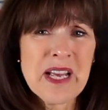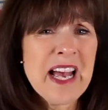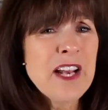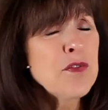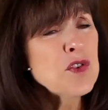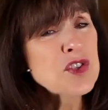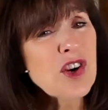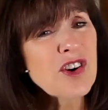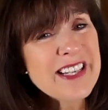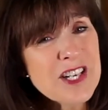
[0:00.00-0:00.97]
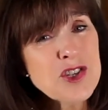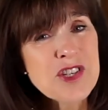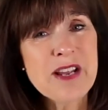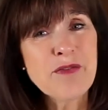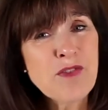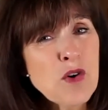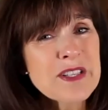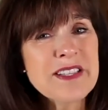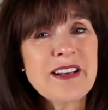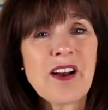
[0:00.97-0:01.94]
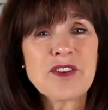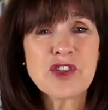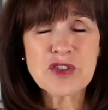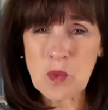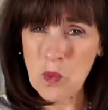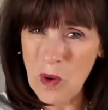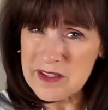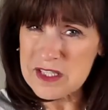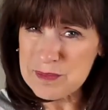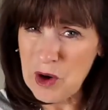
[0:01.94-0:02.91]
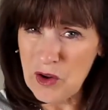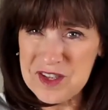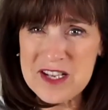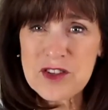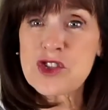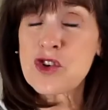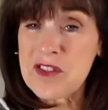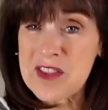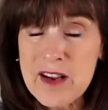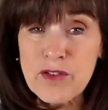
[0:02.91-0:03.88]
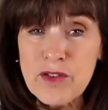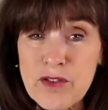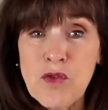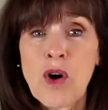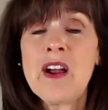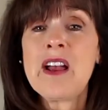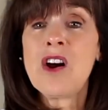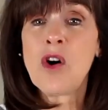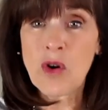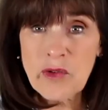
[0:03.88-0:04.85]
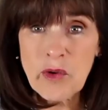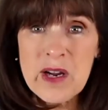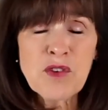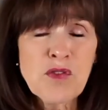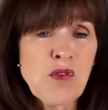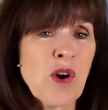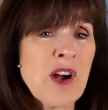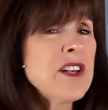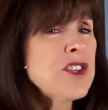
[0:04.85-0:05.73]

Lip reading: And if you start each day focusing on just one small thing that you're thankful for or grateful for,